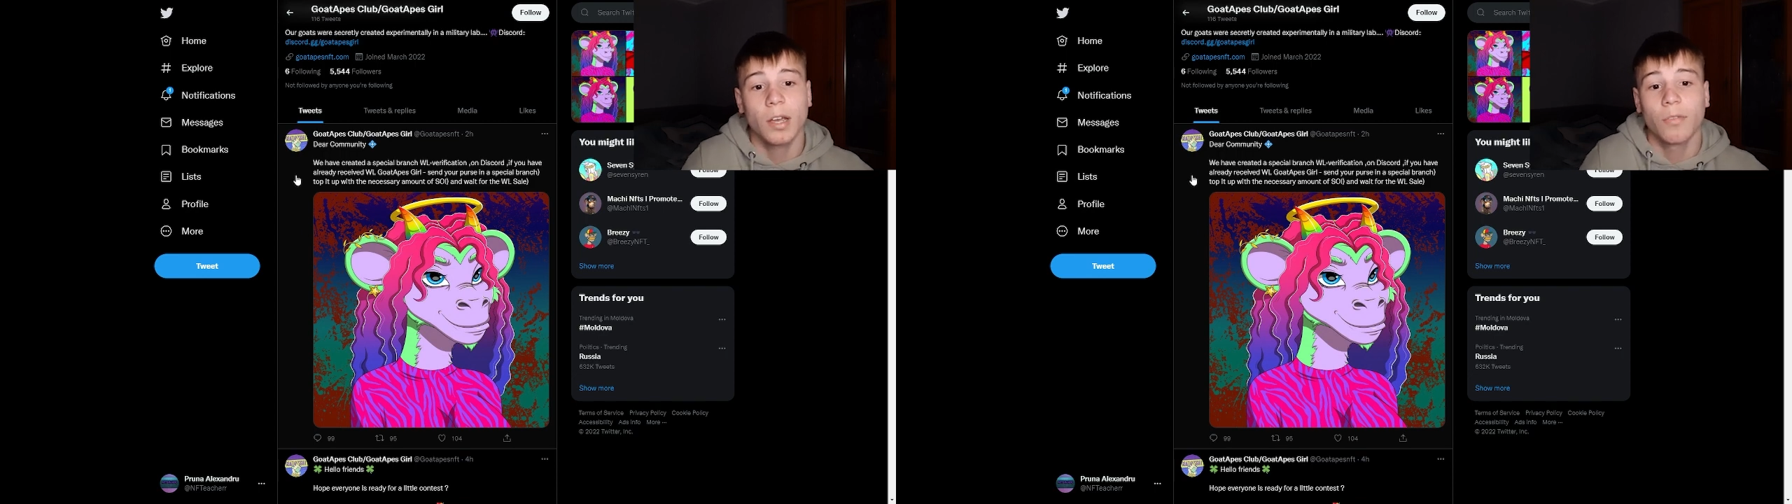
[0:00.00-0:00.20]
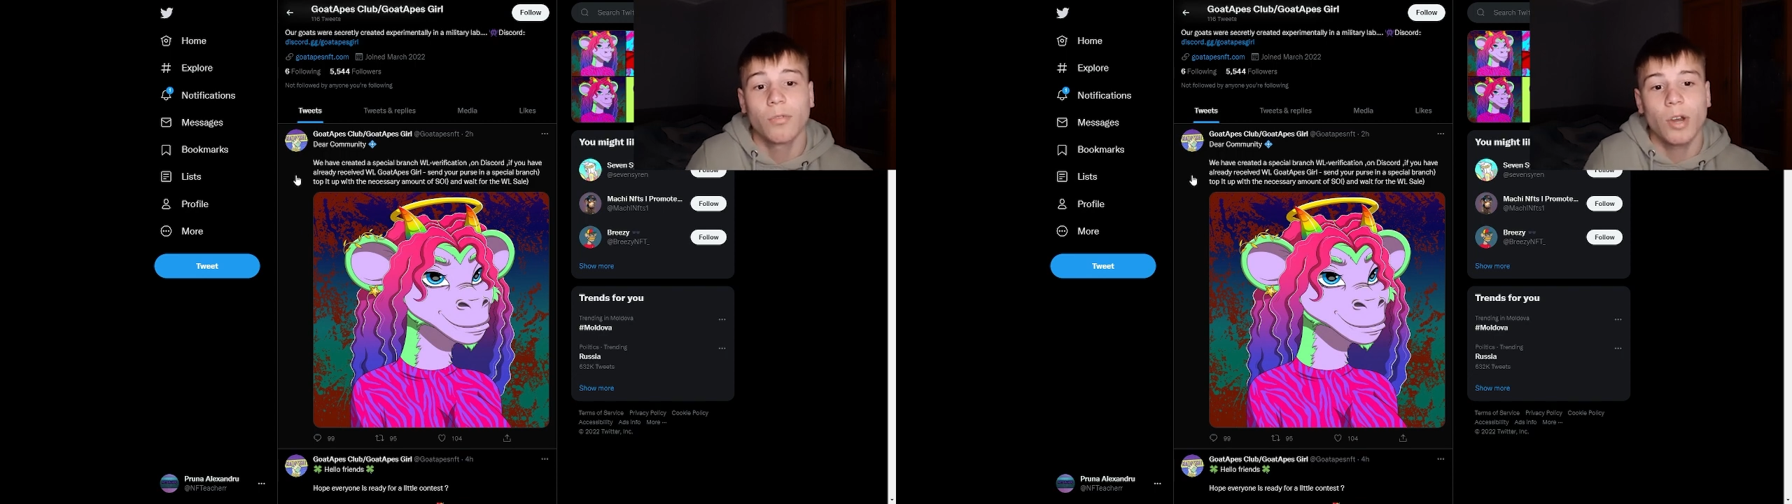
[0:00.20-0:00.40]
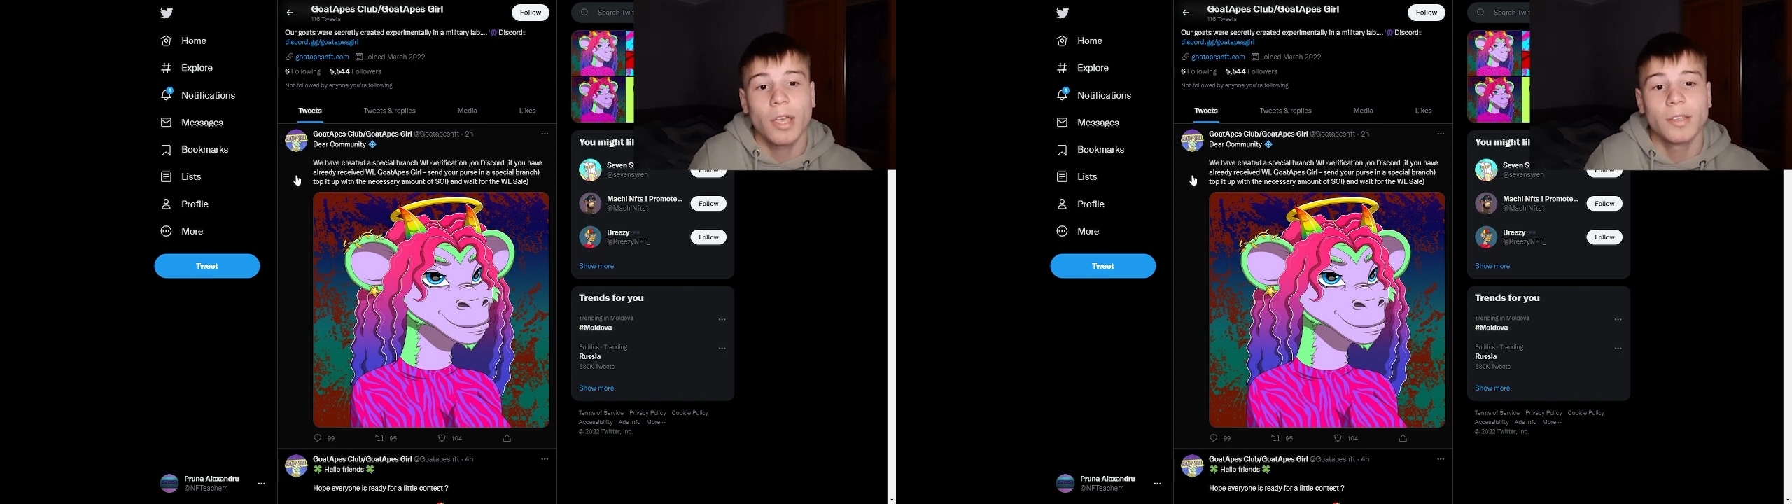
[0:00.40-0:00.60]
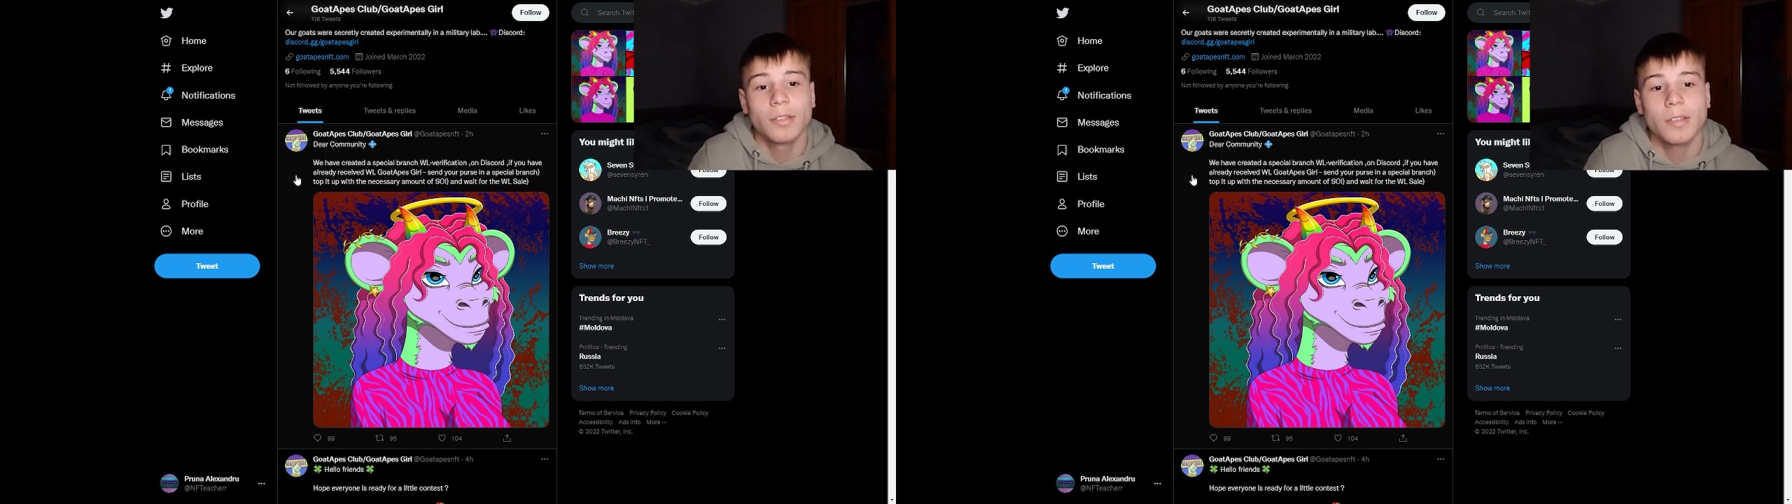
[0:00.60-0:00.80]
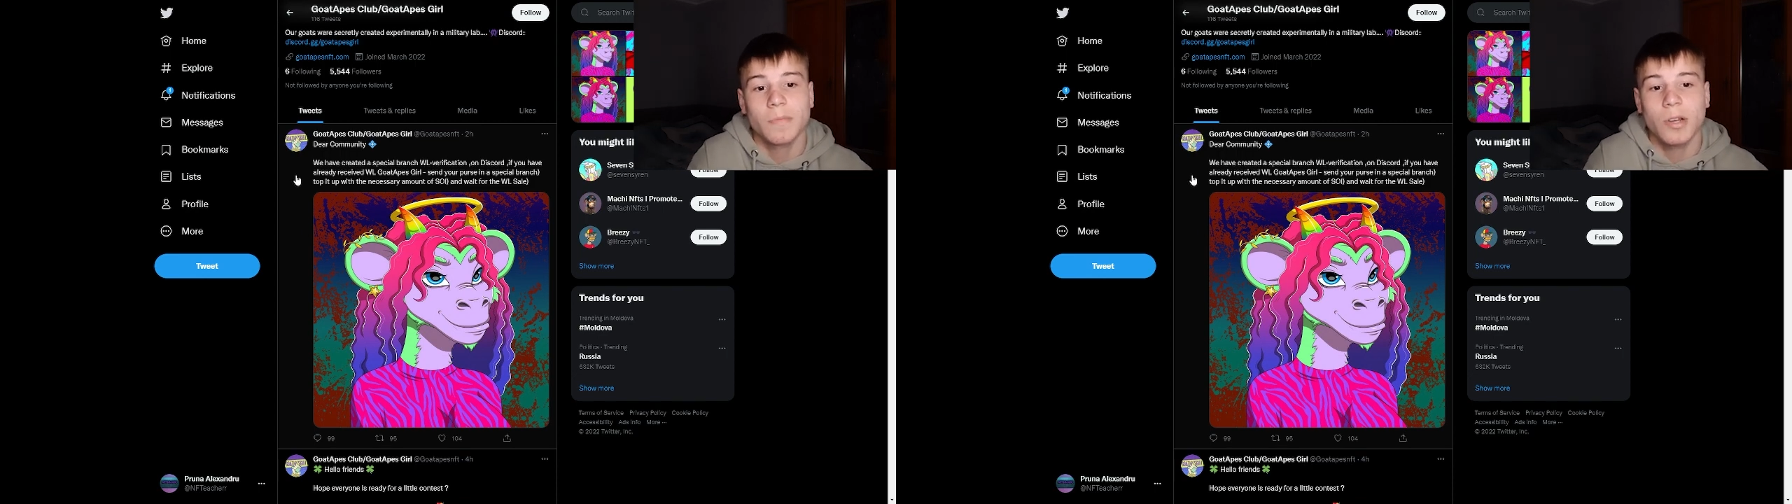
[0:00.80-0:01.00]
have
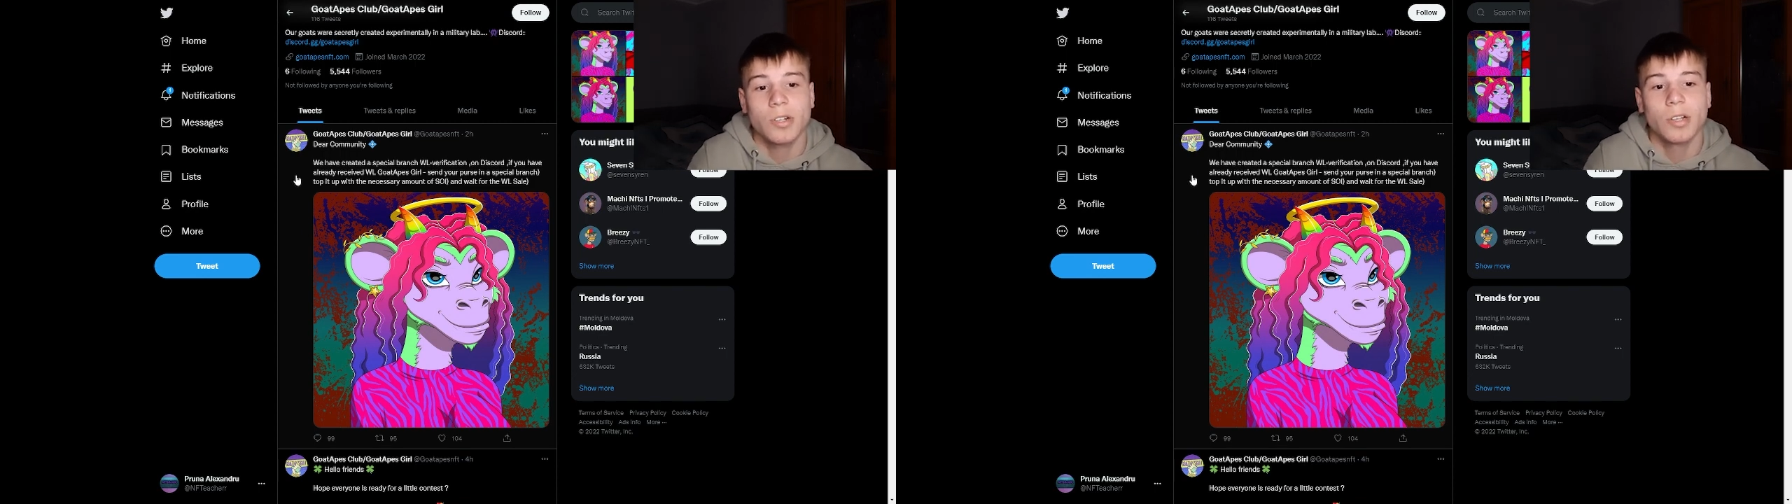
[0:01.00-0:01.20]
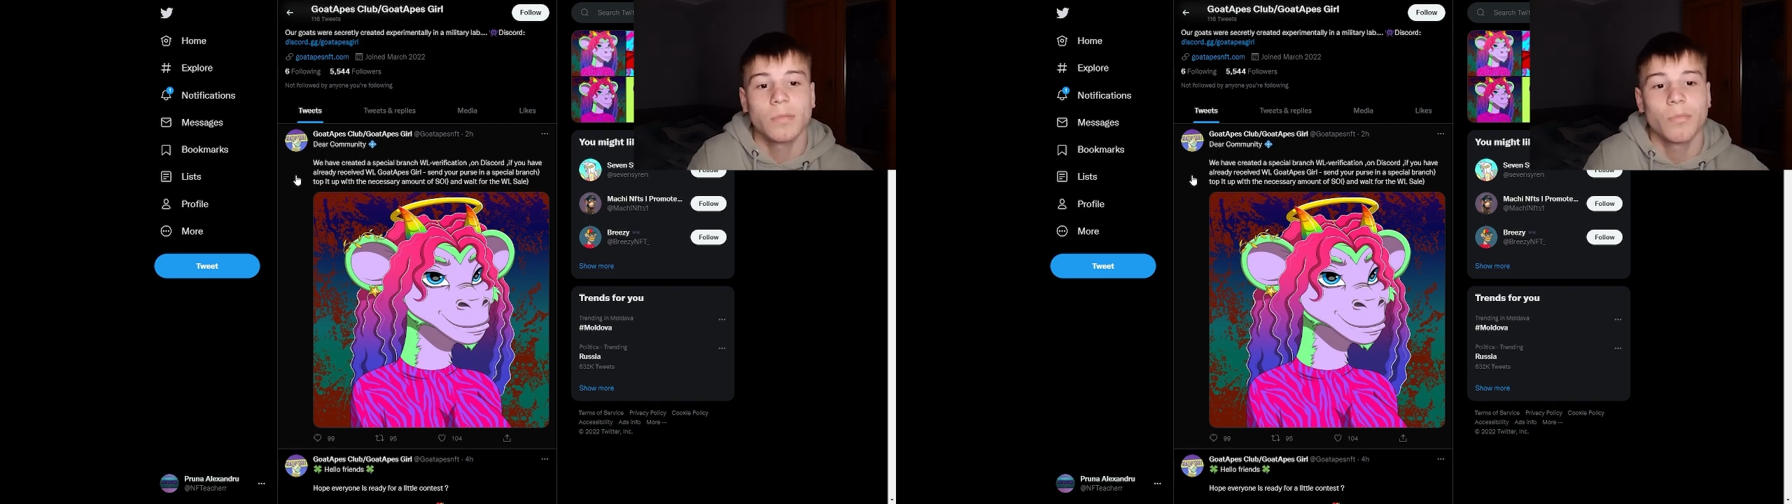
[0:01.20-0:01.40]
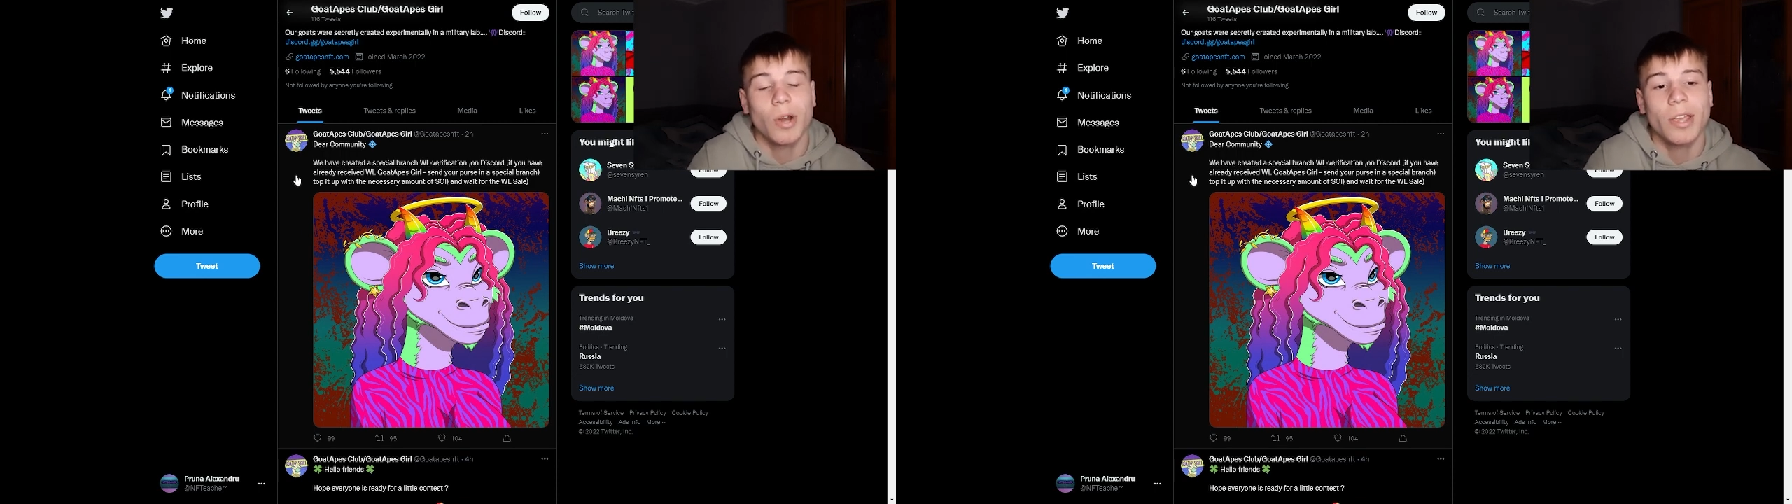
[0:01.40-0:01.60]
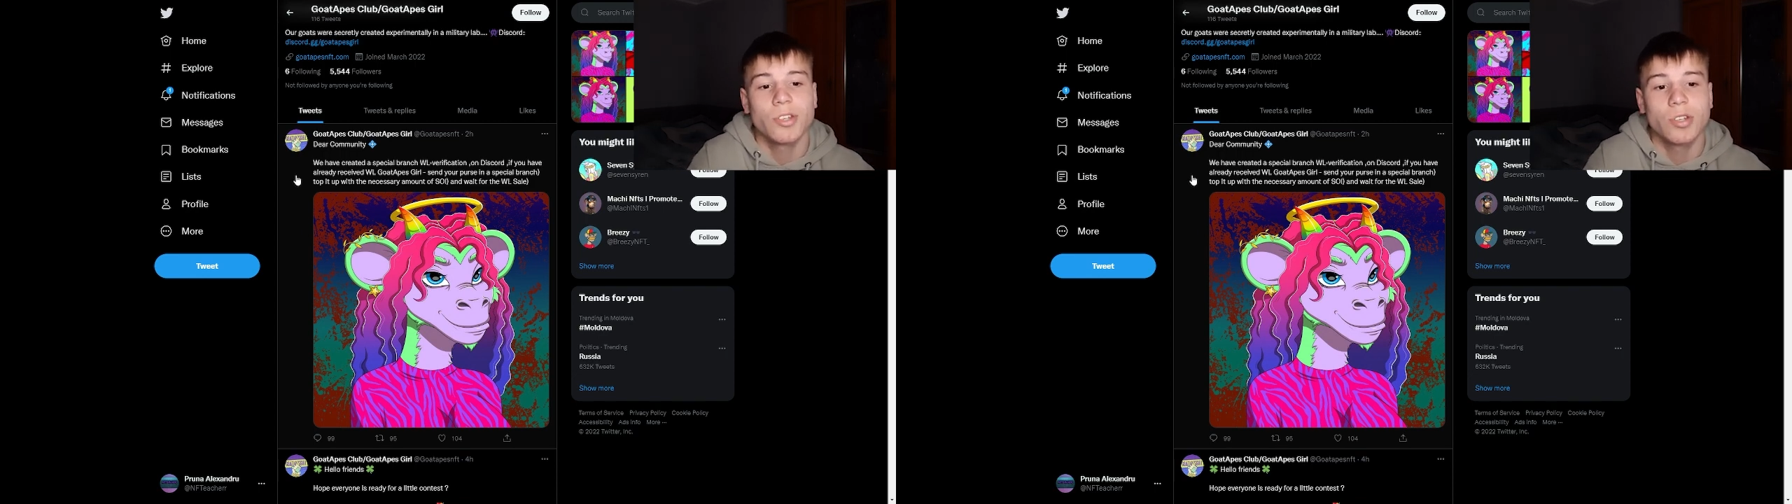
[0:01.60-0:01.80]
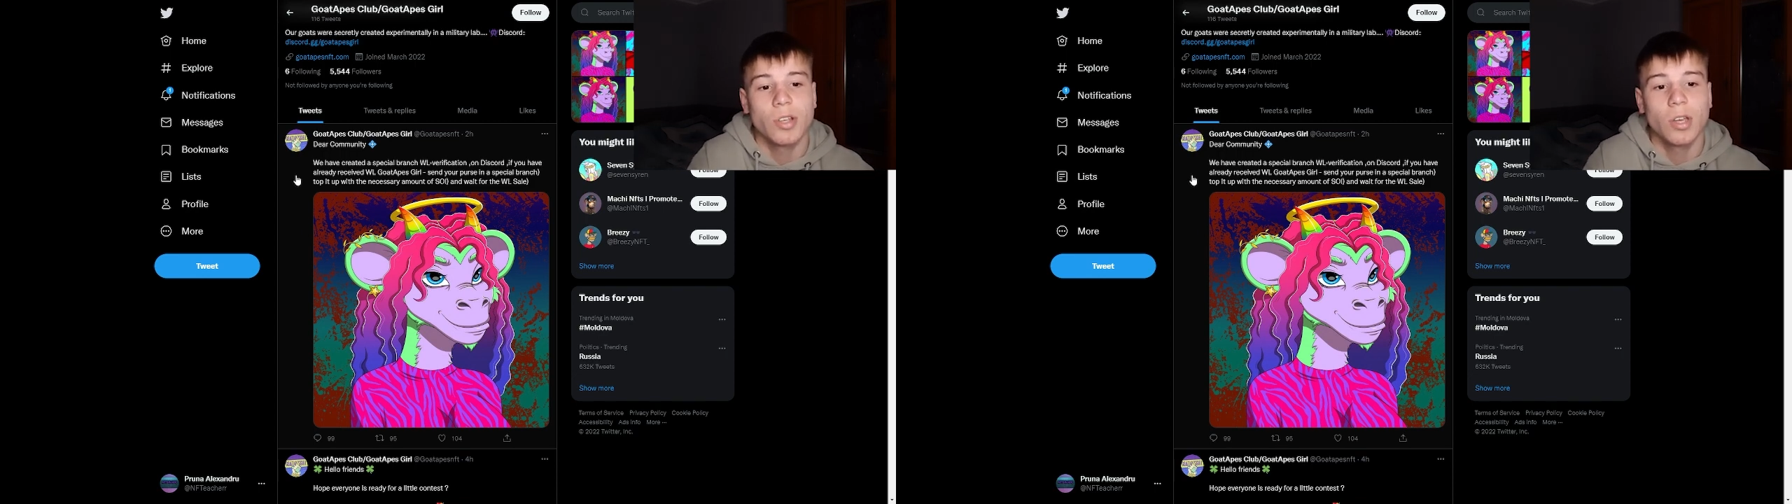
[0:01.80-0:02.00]
created a special
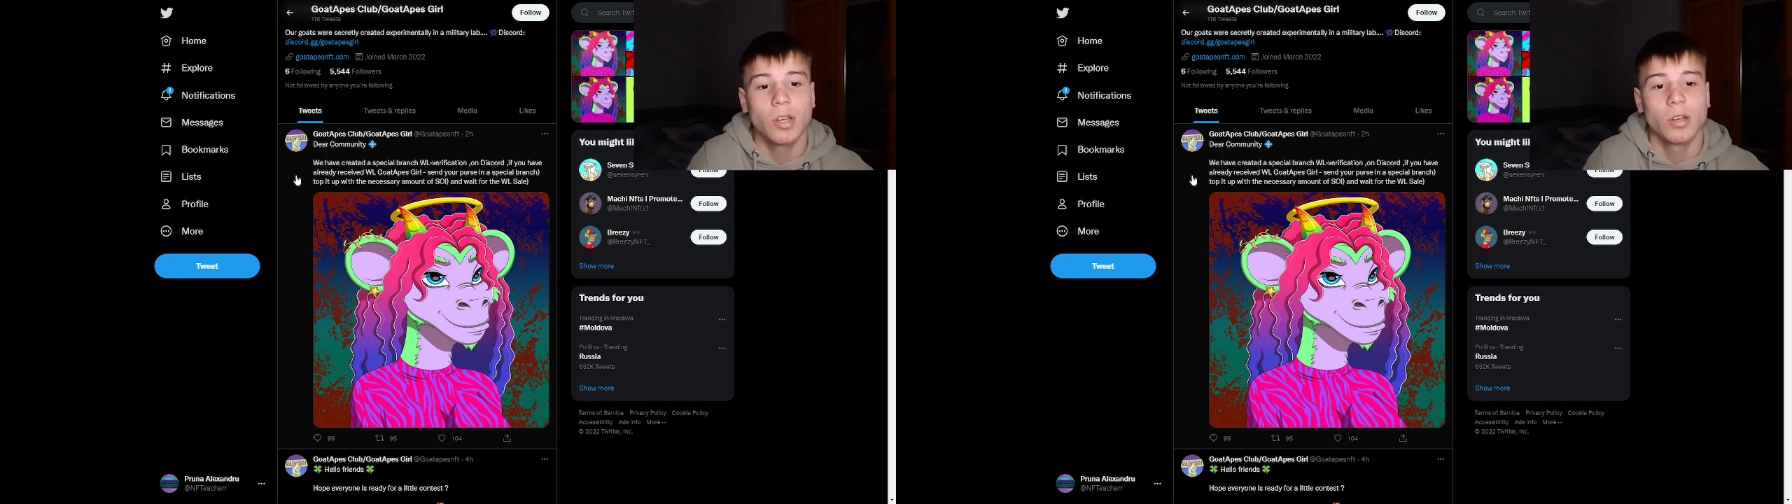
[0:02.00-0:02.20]
branch